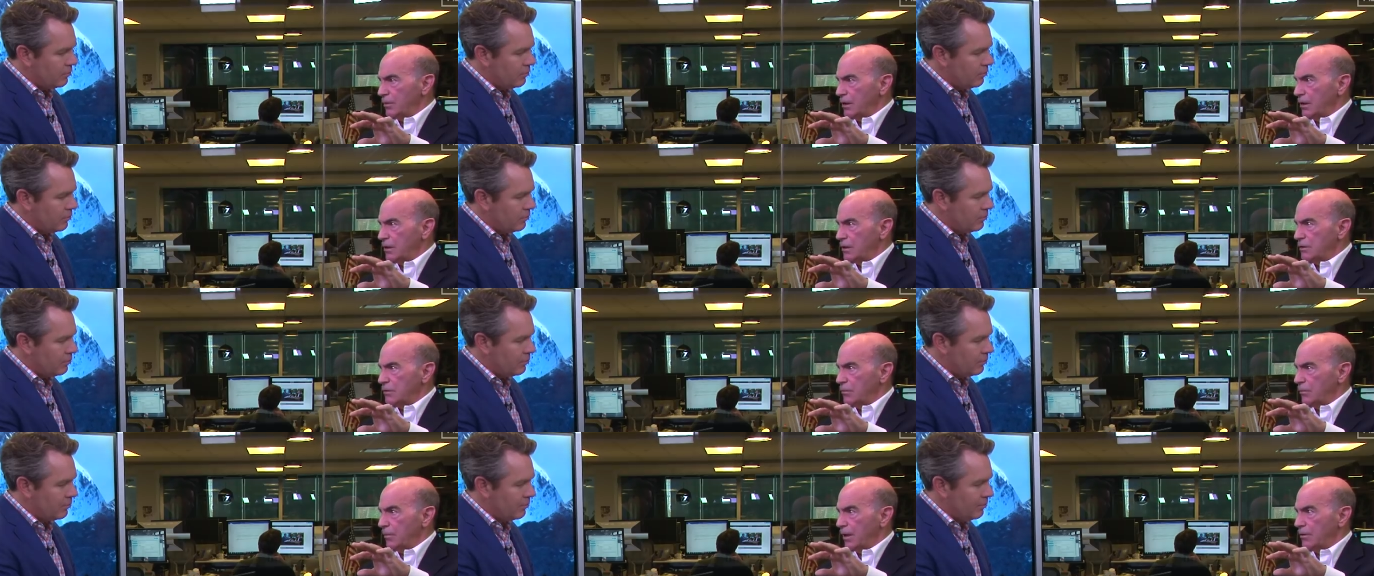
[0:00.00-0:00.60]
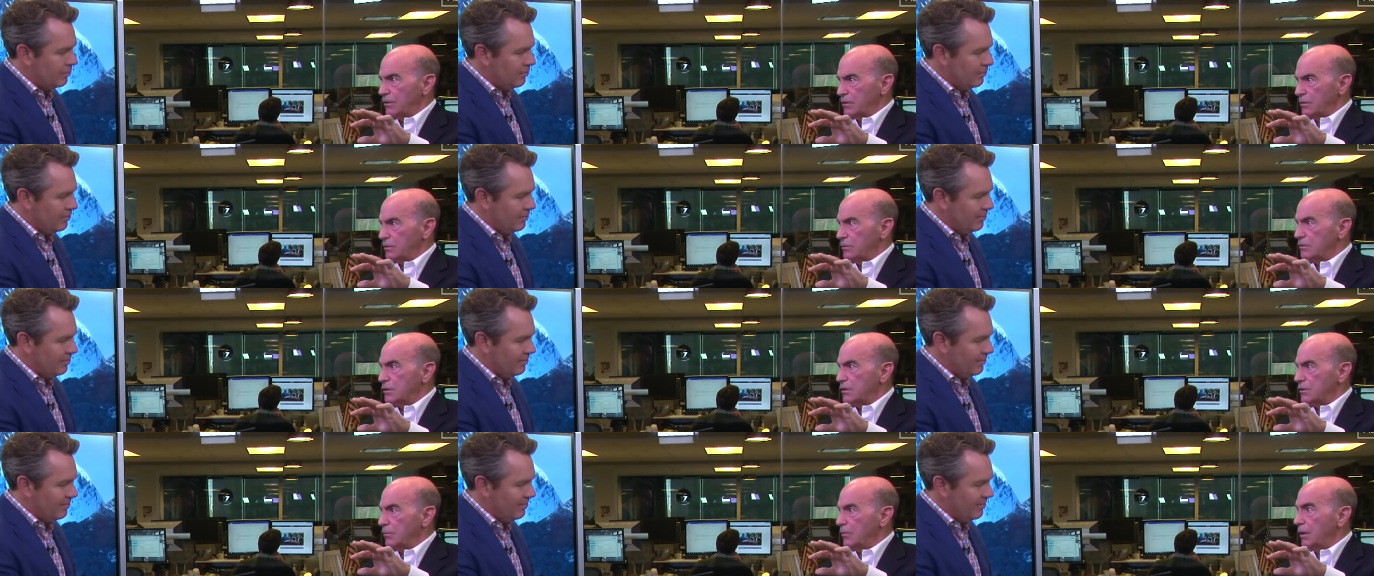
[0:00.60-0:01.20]
Speaker 1: because you're about to
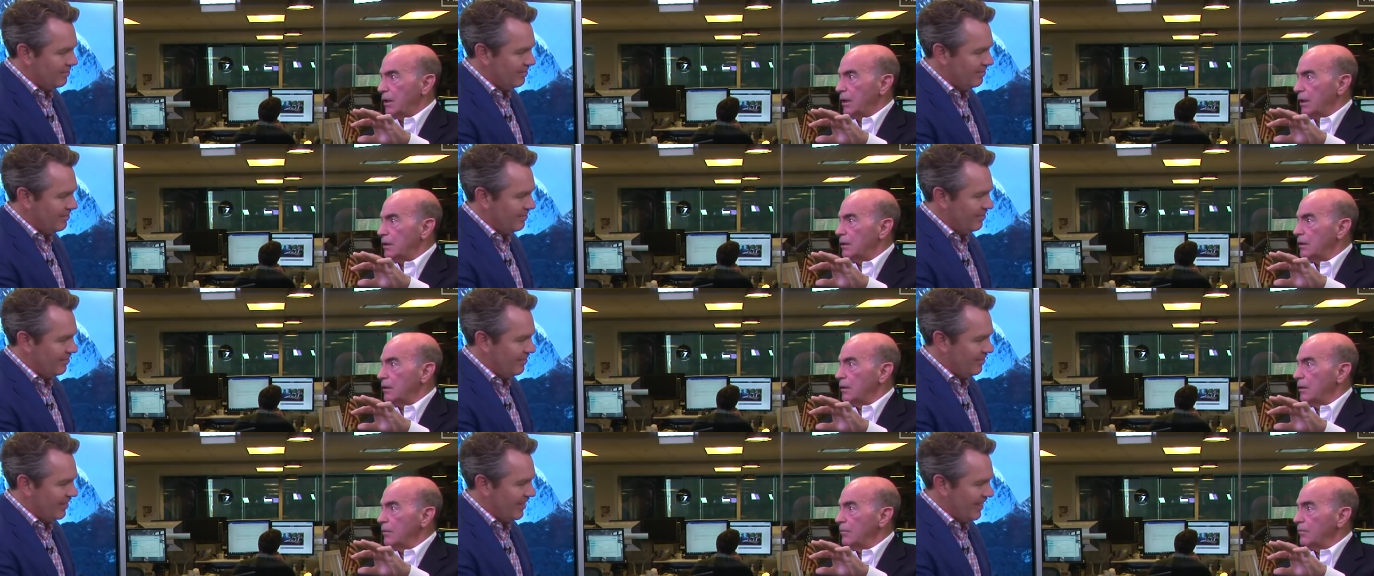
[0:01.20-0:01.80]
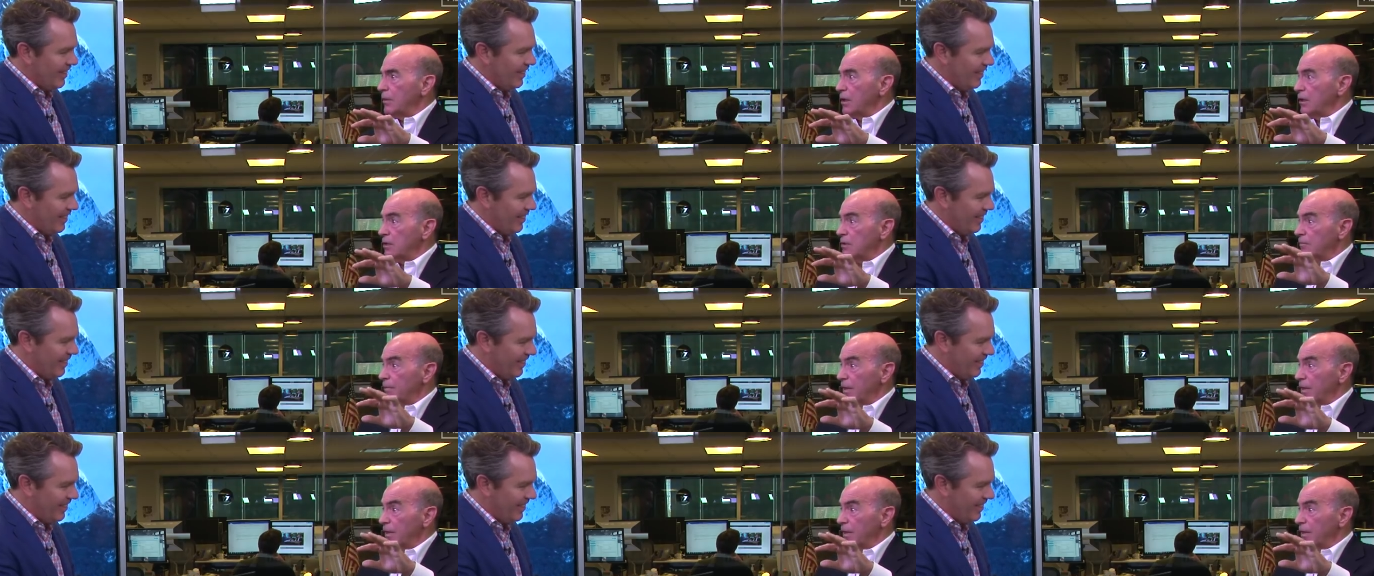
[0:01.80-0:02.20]
lose some money, because